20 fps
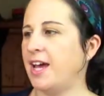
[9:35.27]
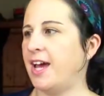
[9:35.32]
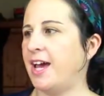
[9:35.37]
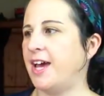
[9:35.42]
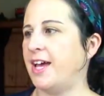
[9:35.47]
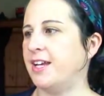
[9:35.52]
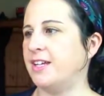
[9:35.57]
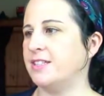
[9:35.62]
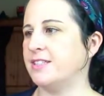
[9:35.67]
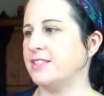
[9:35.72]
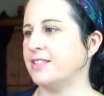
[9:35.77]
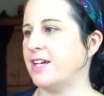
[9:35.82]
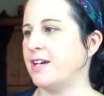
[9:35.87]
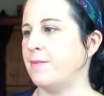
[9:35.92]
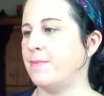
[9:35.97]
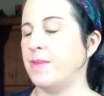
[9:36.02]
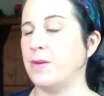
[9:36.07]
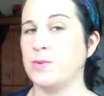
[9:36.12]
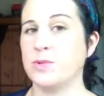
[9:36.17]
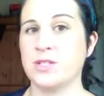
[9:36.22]
And
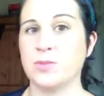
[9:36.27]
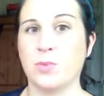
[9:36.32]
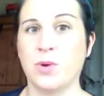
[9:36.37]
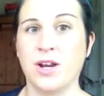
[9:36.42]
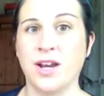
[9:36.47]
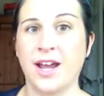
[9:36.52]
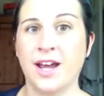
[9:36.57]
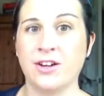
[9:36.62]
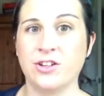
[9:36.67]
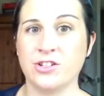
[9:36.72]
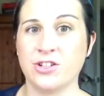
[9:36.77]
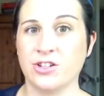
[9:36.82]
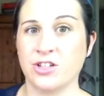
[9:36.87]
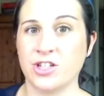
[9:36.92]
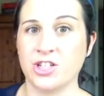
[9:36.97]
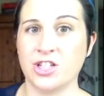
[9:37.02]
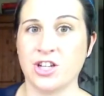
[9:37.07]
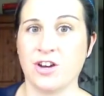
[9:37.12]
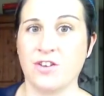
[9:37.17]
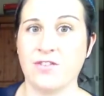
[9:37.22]
there was one out on the
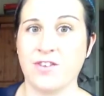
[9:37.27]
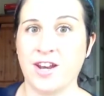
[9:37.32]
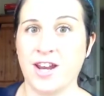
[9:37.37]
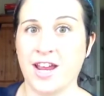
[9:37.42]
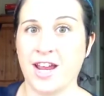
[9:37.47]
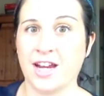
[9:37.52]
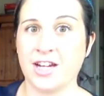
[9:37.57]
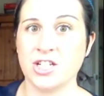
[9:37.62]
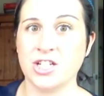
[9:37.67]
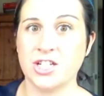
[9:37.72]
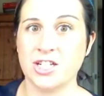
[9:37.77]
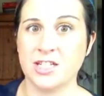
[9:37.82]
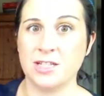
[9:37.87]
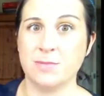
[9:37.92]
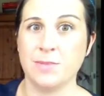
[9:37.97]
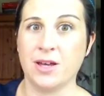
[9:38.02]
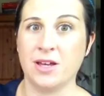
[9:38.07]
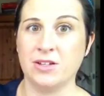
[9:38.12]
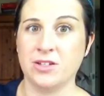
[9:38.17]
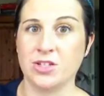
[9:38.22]
shelf and it actually
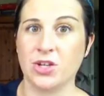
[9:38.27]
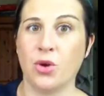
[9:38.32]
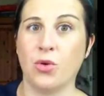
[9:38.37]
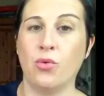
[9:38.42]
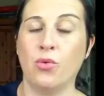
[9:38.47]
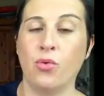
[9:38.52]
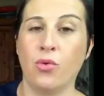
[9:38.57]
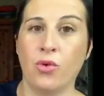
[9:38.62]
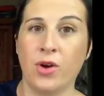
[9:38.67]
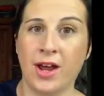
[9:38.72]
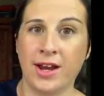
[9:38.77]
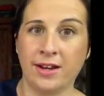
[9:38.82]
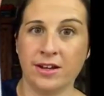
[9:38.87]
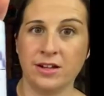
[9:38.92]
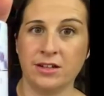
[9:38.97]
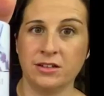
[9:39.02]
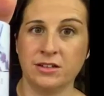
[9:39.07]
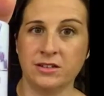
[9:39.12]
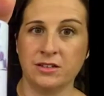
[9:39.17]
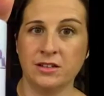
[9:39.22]
smells
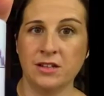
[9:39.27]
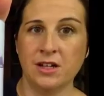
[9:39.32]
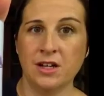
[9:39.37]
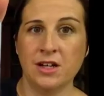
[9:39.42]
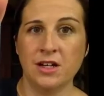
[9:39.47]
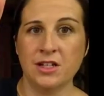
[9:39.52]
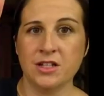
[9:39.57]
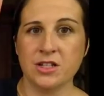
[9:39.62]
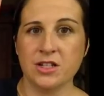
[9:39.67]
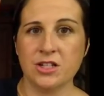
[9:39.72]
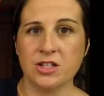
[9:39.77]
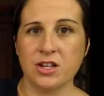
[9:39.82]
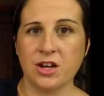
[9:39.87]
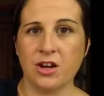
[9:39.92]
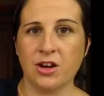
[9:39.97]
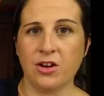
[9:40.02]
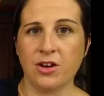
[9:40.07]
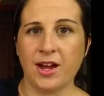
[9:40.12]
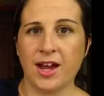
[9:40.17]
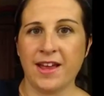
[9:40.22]
radical.
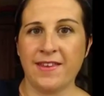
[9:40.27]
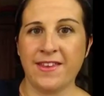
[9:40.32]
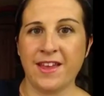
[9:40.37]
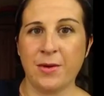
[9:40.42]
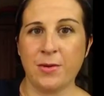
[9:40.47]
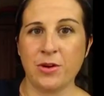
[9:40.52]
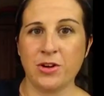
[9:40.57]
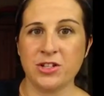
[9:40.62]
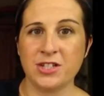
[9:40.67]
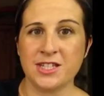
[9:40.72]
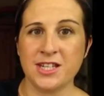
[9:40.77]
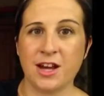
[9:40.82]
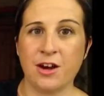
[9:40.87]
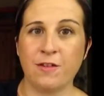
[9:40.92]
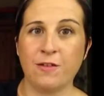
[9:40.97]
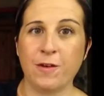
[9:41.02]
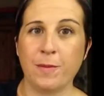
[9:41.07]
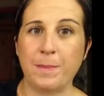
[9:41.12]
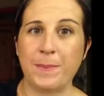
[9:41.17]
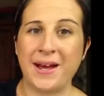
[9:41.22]
So, and they were on sale
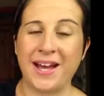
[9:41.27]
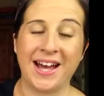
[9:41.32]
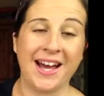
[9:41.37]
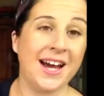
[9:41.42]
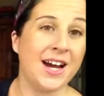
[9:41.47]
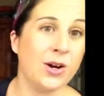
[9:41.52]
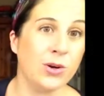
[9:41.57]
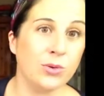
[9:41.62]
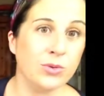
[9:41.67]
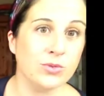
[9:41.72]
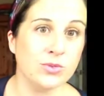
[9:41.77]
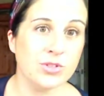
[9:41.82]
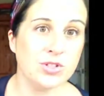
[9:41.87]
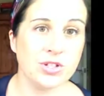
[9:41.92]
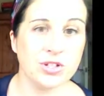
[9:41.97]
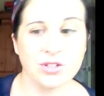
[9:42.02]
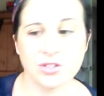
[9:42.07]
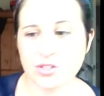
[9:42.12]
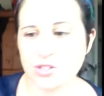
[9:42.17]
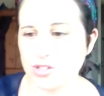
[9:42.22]
for £1.
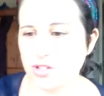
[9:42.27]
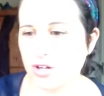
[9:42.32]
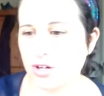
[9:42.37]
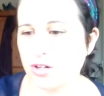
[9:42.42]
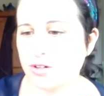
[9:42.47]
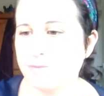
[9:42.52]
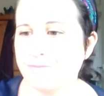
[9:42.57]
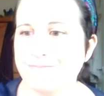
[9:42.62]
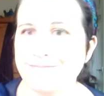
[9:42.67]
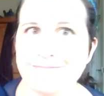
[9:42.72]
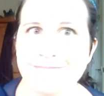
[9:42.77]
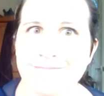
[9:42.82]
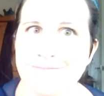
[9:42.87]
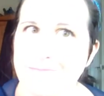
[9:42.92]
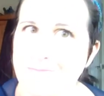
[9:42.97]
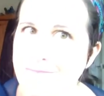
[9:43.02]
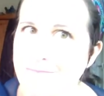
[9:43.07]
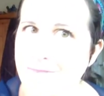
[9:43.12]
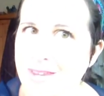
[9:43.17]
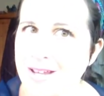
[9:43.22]
So,
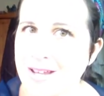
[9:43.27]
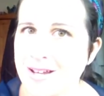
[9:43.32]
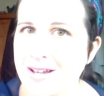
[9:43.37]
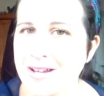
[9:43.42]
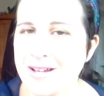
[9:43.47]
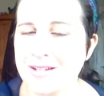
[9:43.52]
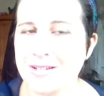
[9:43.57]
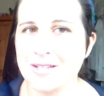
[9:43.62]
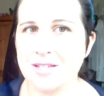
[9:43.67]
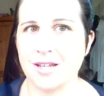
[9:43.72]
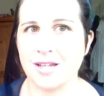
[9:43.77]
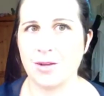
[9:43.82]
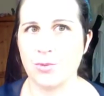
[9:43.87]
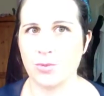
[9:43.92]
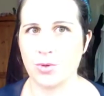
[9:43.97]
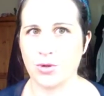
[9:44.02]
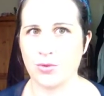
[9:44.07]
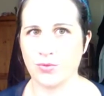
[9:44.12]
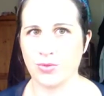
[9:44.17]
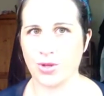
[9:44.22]
had to get
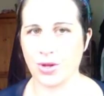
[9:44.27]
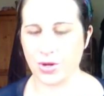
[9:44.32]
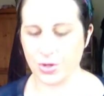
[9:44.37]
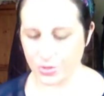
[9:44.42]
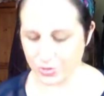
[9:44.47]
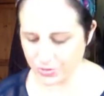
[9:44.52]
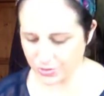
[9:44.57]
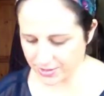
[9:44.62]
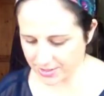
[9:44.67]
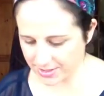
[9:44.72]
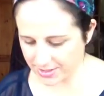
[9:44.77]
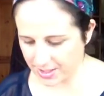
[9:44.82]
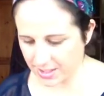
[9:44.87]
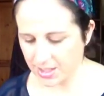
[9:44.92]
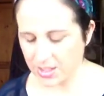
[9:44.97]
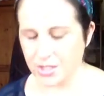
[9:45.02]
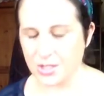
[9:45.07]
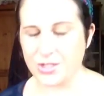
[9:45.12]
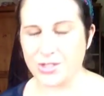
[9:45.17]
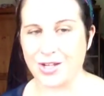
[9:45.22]
one of those.
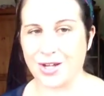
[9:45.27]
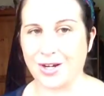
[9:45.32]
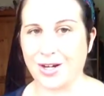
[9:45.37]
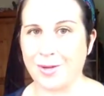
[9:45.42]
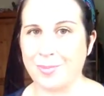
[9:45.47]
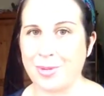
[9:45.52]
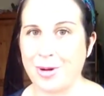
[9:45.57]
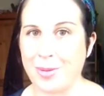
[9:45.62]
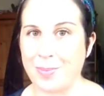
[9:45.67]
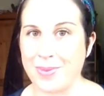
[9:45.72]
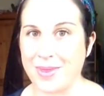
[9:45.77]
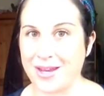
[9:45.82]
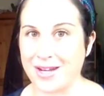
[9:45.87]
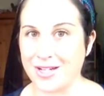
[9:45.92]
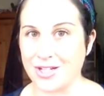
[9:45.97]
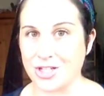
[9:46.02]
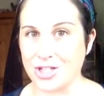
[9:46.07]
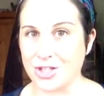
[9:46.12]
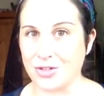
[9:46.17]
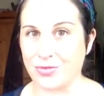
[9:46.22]
So I'm going to pop that
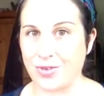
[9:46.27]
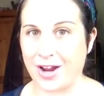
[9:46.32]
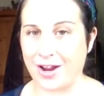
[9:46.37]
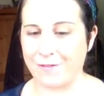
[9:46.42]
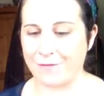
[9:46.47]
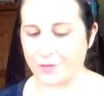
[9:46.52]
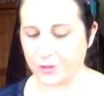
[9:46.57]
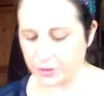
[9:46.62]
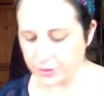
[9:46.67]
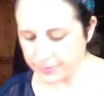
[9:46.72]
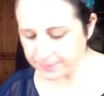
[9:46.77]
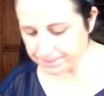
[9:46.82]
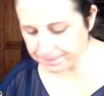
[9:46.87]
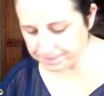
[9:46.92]
into the raffle.